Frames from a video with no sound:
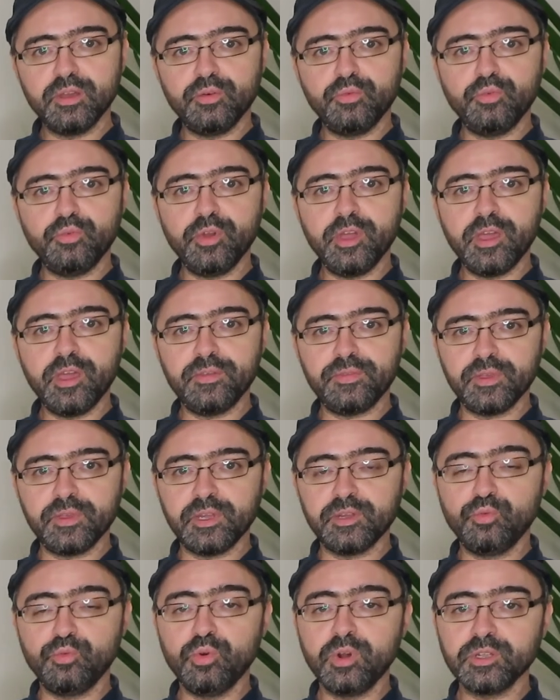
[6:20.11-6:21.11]
with
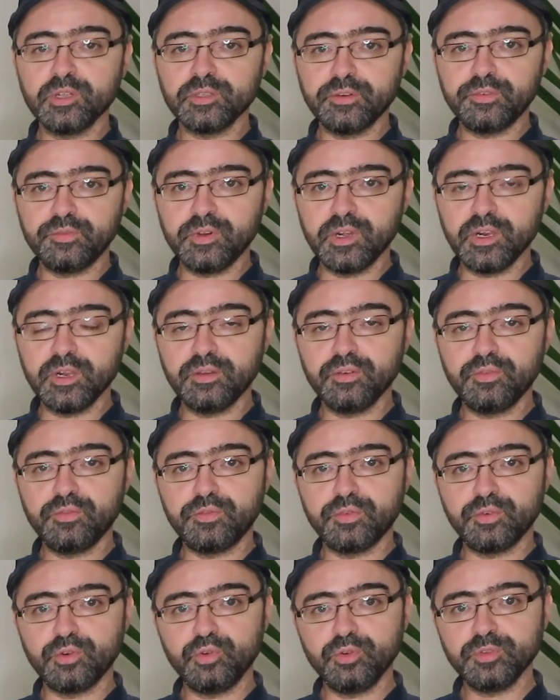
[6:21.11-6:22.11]
a wonderful
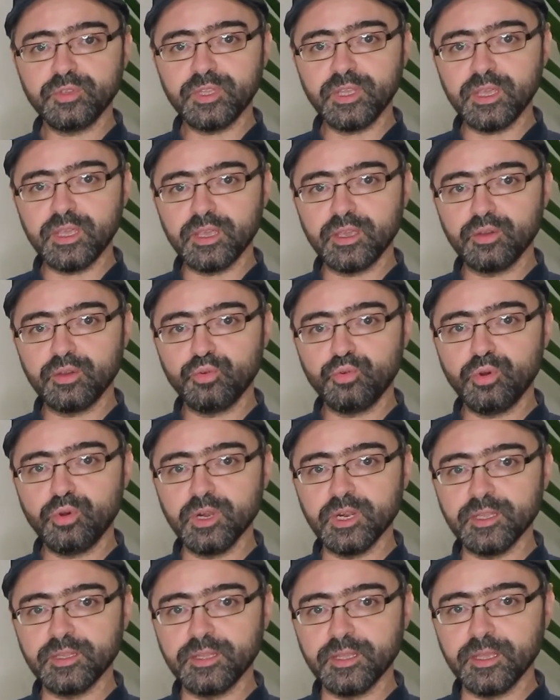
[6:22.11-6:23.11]
fruity
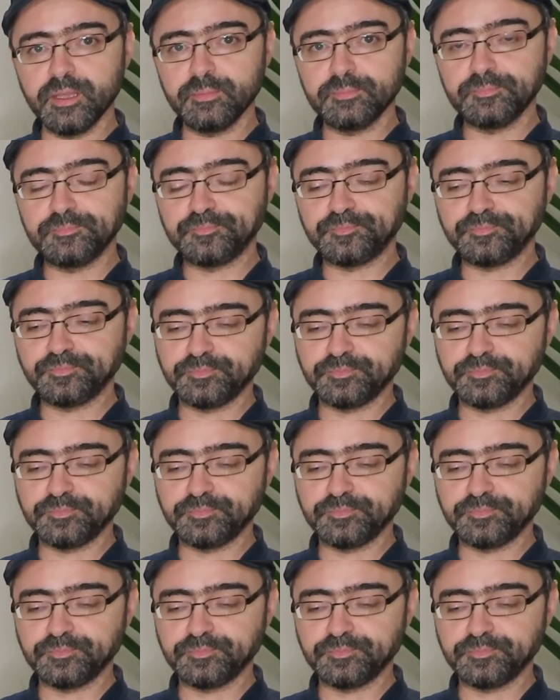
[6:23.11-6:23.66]
quality.